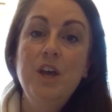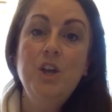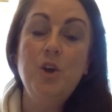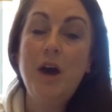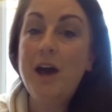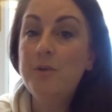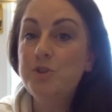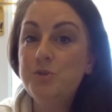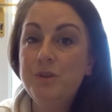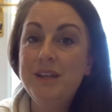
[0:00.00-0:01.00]
you know, how
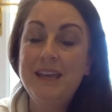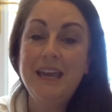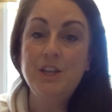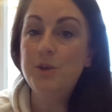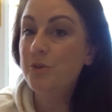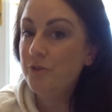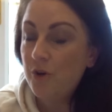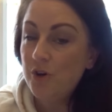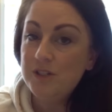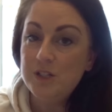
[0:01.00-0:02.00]
much money can you
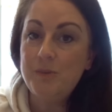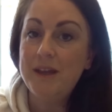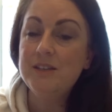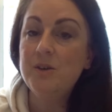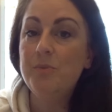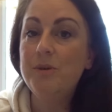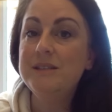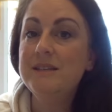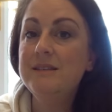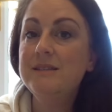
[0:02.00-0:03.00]
afford to spend on
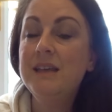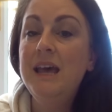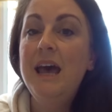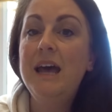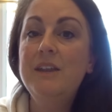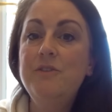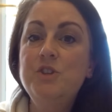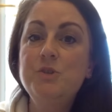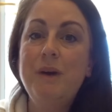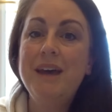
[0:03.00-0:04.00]
presents, and if you're
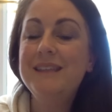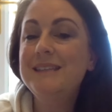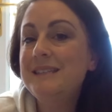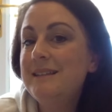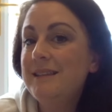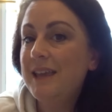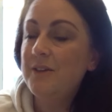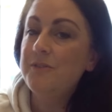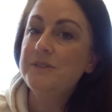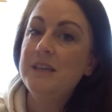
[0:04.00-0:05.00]
just buying these little
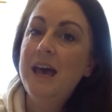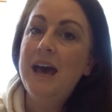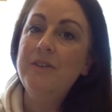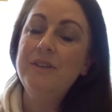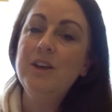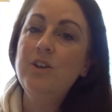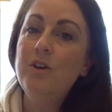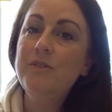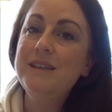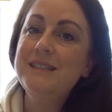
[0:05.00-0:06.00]
gifts, I think a lot
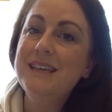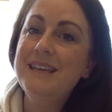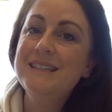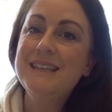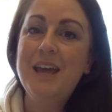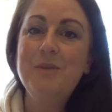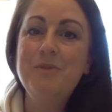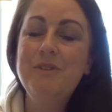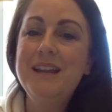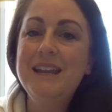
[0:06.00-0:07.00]
of these things can be really